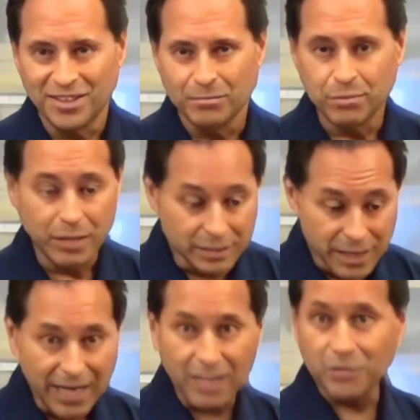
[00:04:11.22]
Plus it
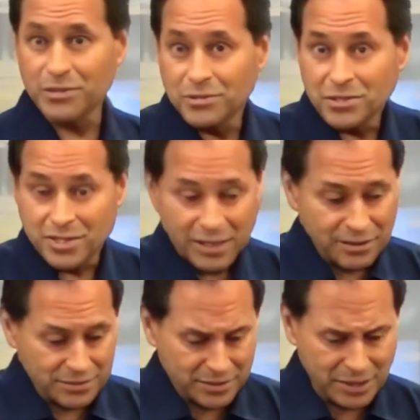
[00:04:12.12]
hydrates your
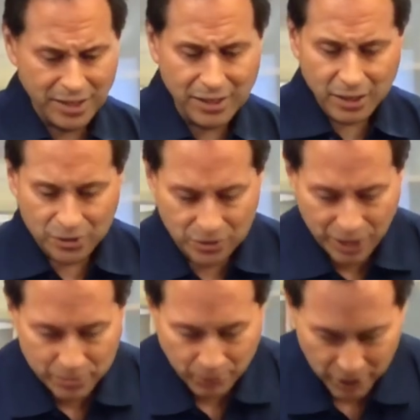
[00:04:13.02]
cells. You
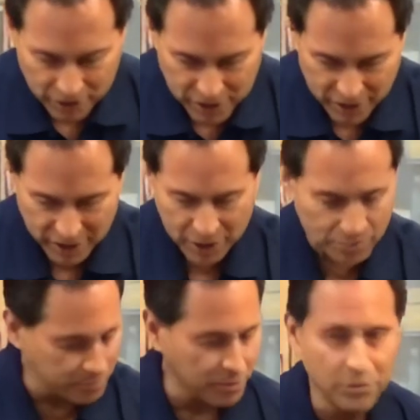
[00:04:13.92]
got parsley that
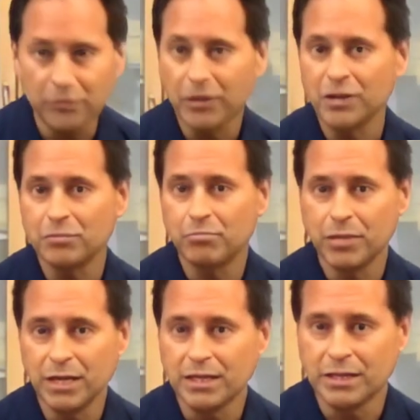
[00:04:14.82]
helps purify your
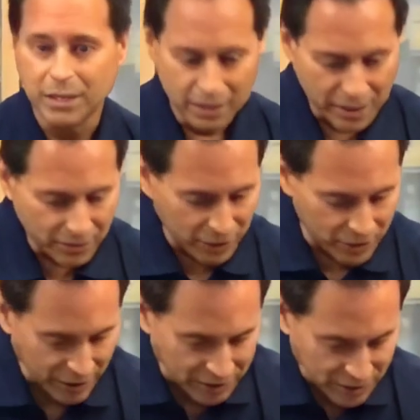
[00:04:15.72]
blood. And you
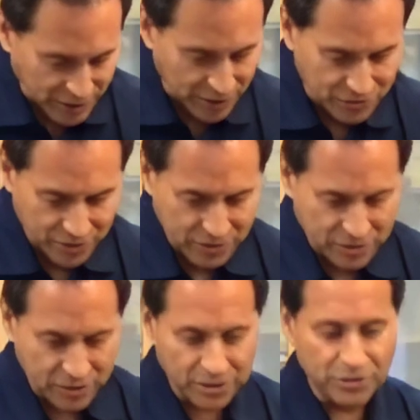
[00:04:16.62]
got
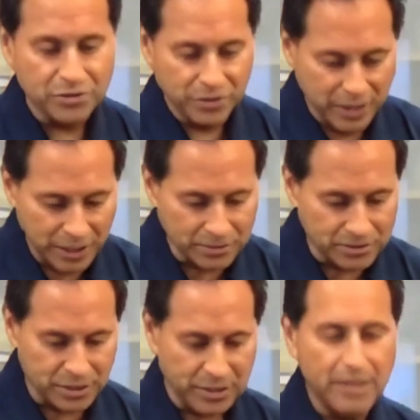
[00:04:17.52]
cilantro that helps
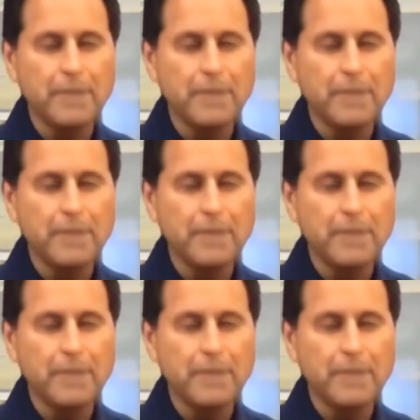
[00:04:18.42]
to